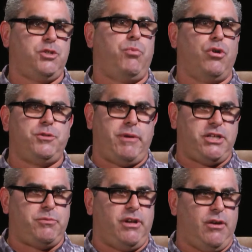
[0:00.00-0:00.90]
Sports
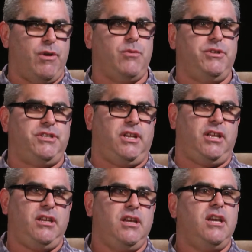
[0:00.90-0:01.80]
Basement in Redwood
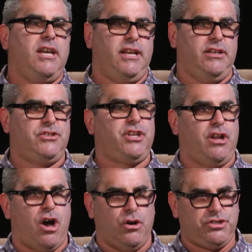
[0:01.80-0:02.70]
City is
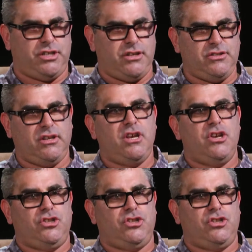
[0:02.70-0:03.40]
going to host us.